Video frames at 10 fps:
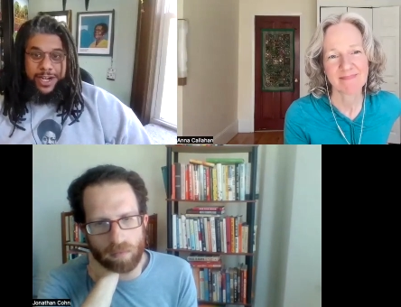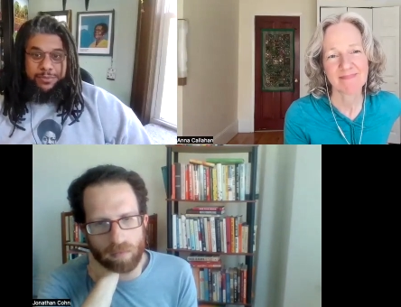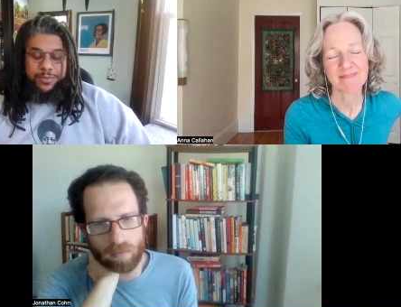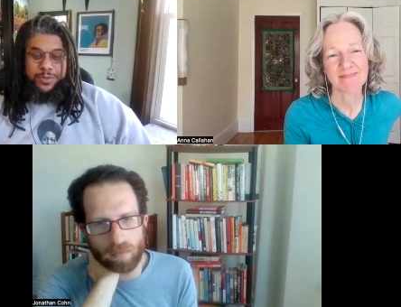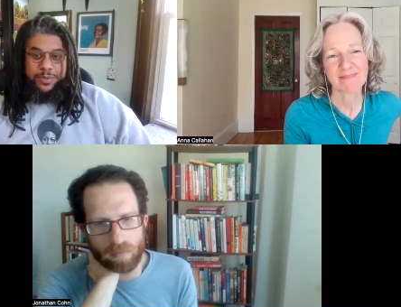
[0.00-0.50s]

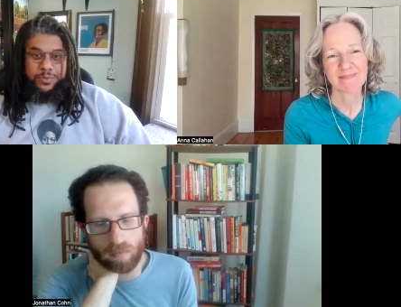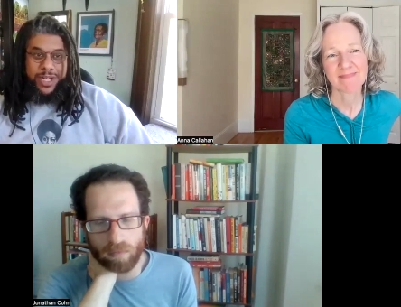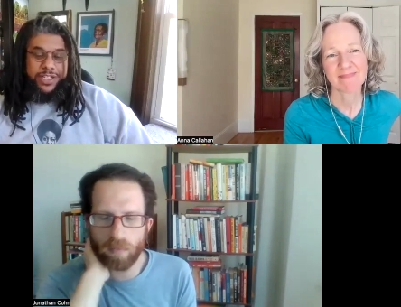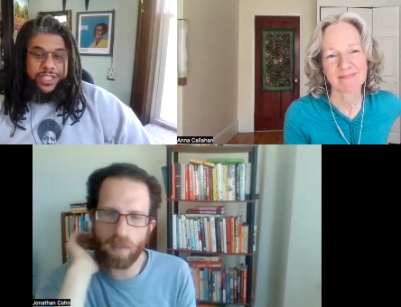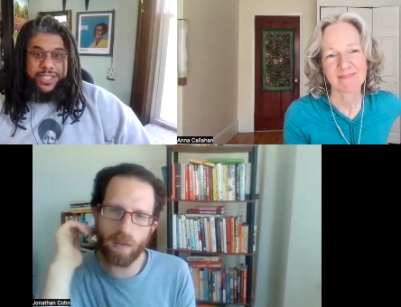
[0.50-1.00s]
Speaker 1: um,
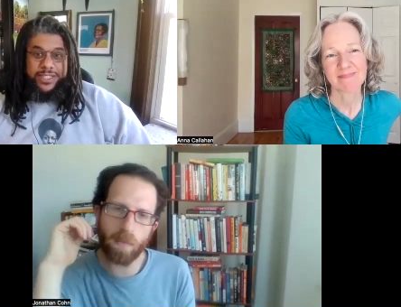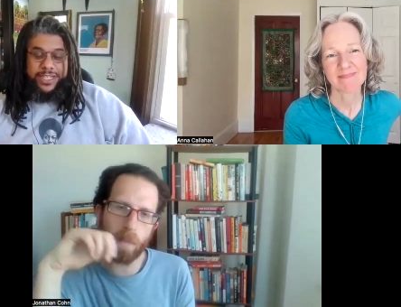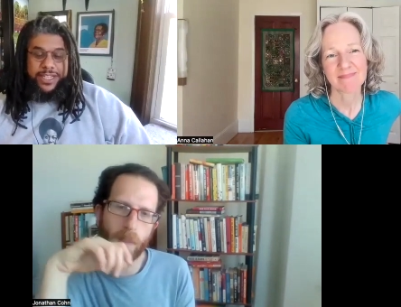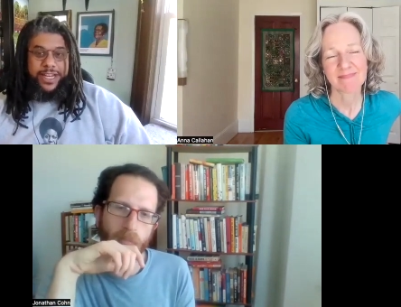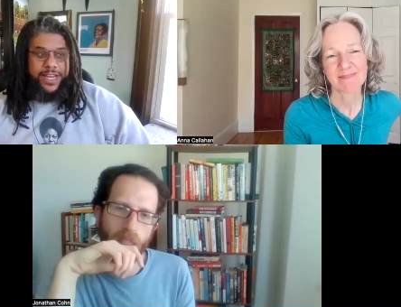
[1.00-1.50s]
went to
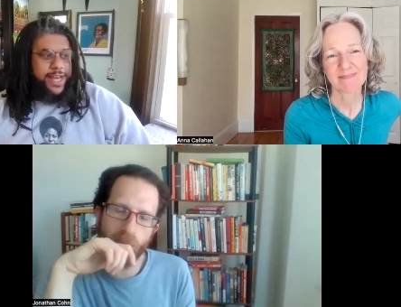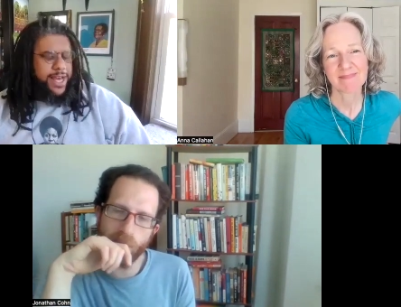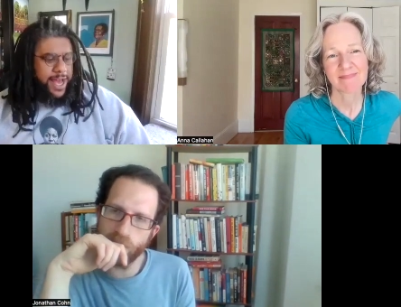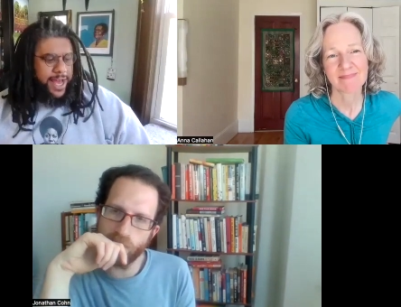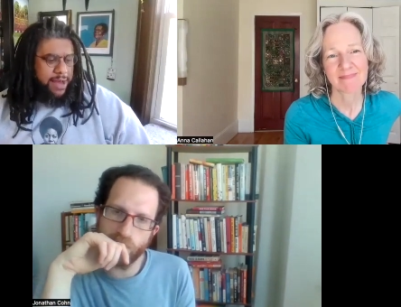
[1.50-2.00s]
DC
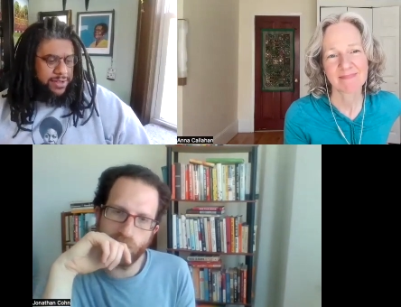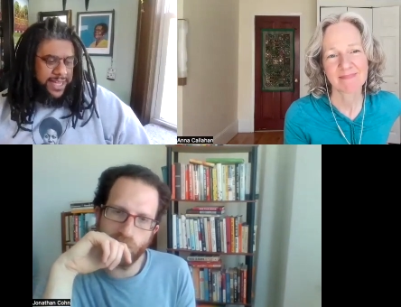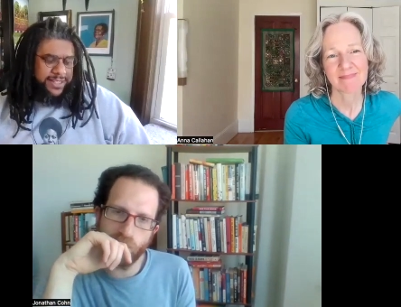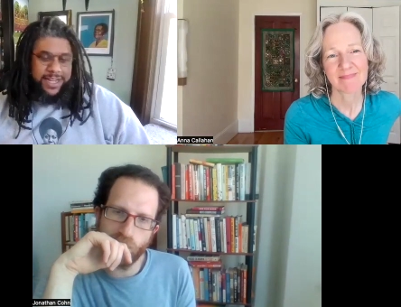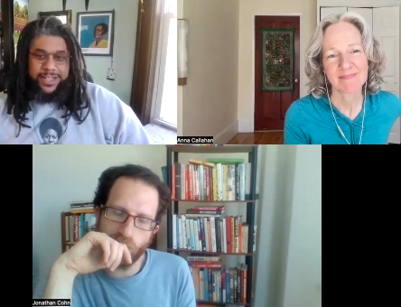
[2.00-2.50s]
and I was
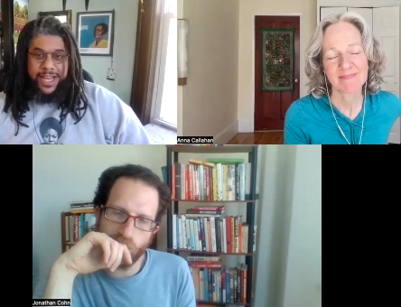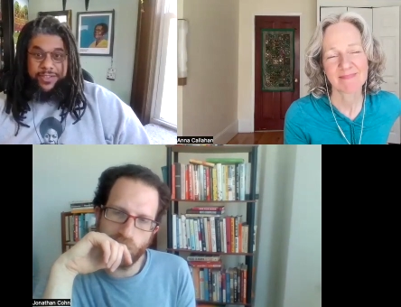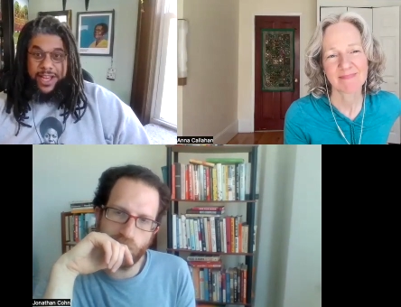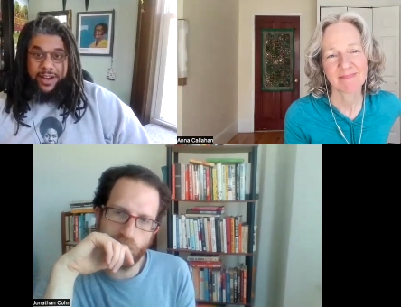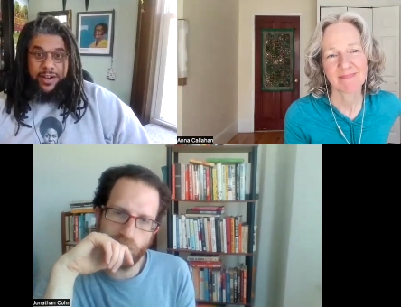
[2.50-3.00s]
asked how to
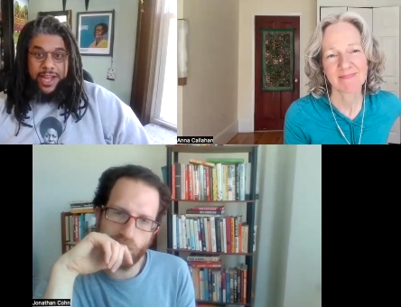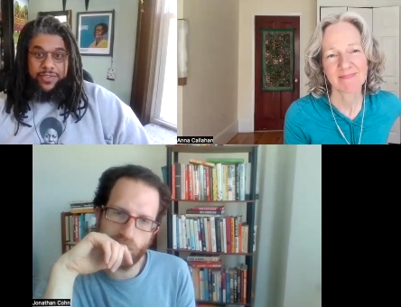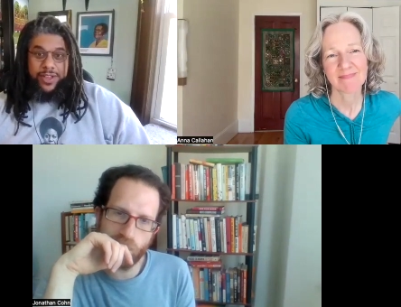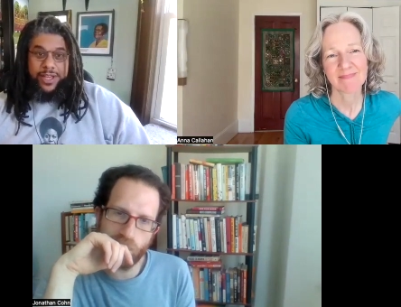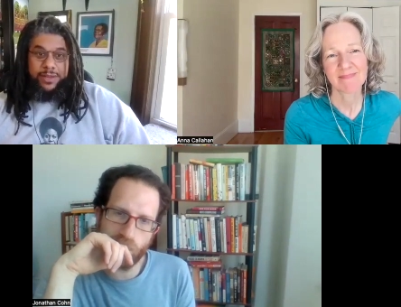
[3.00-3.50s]
get there,
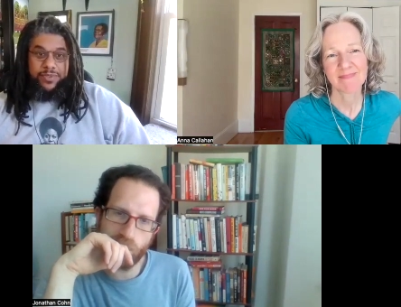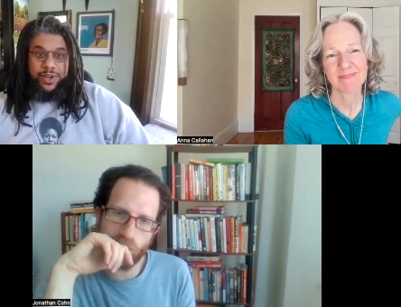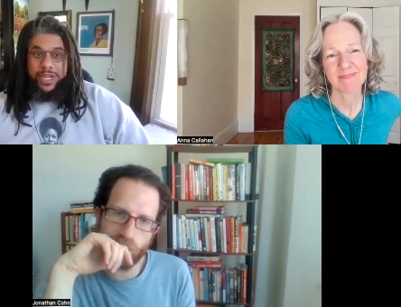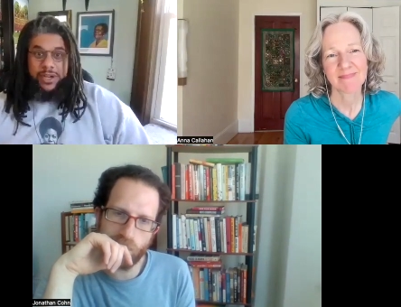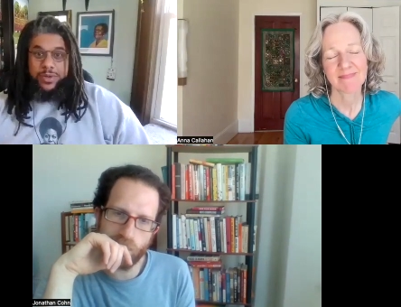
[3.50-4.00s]
and the and
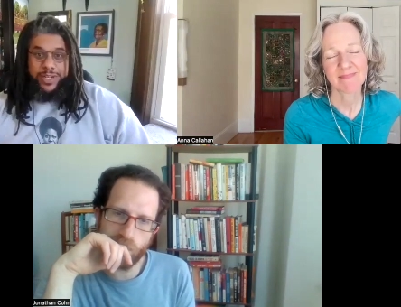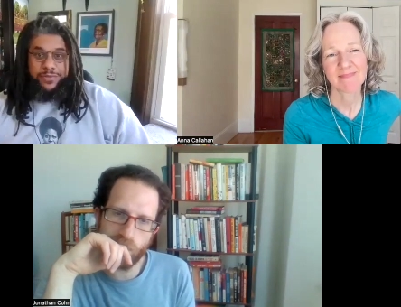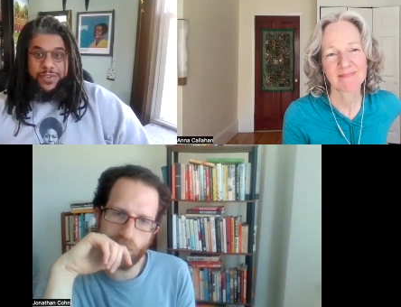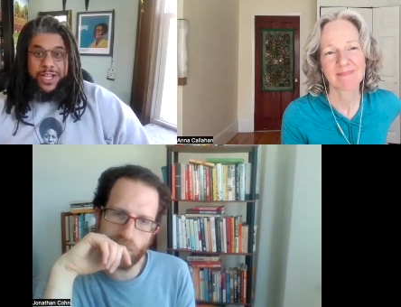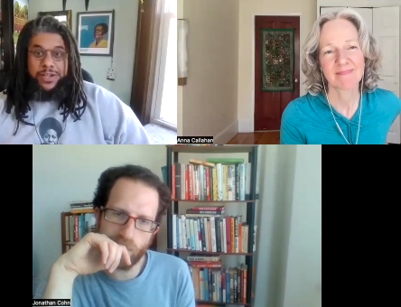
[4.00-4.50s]
they're like, oh, we can
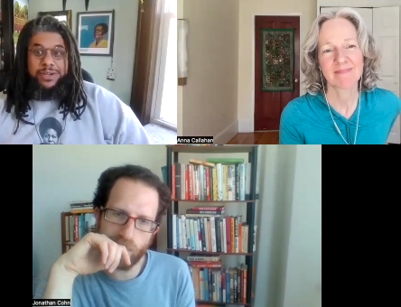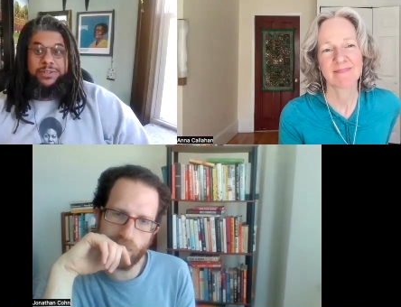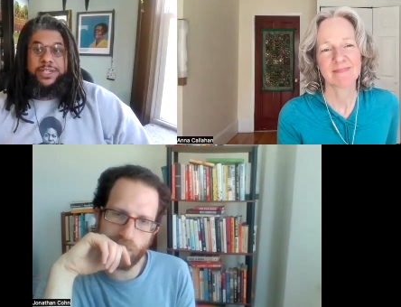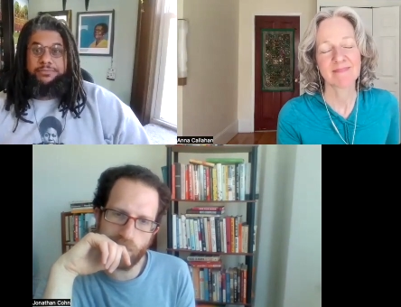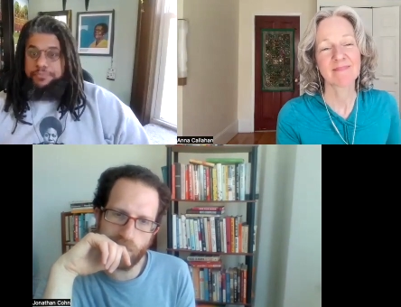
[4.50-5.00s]
fly you, and I
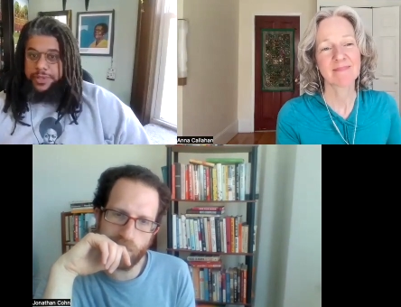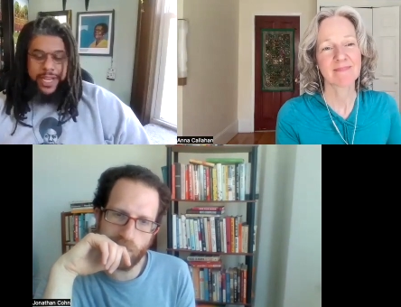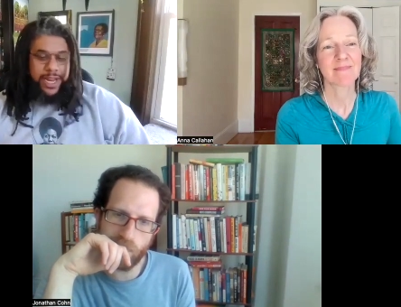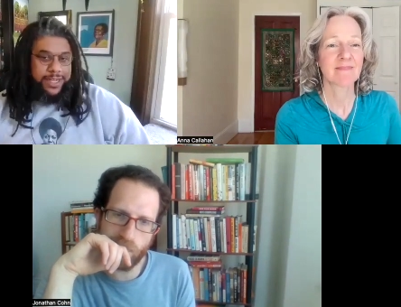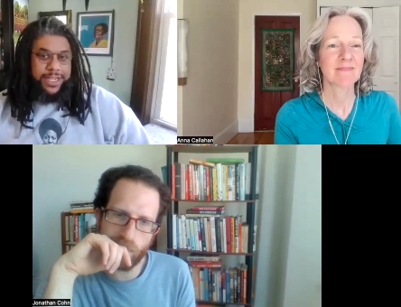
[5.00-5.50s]
was like,
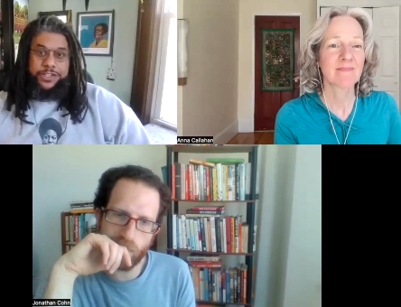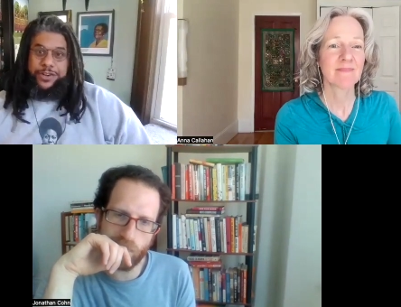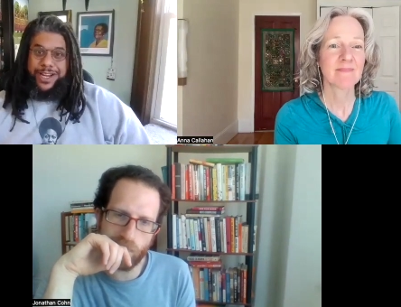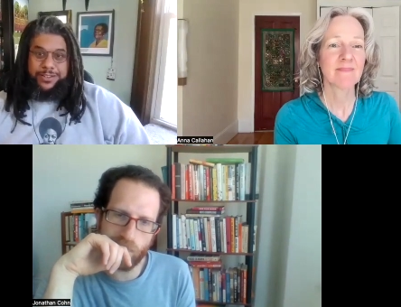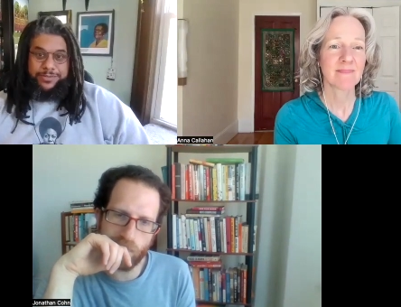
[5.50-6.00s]
can I take a
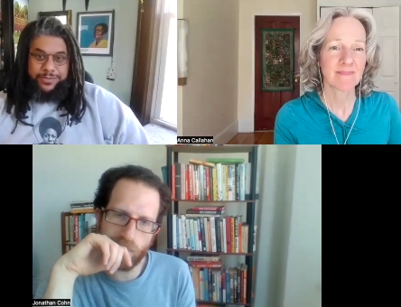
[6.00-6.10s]
train?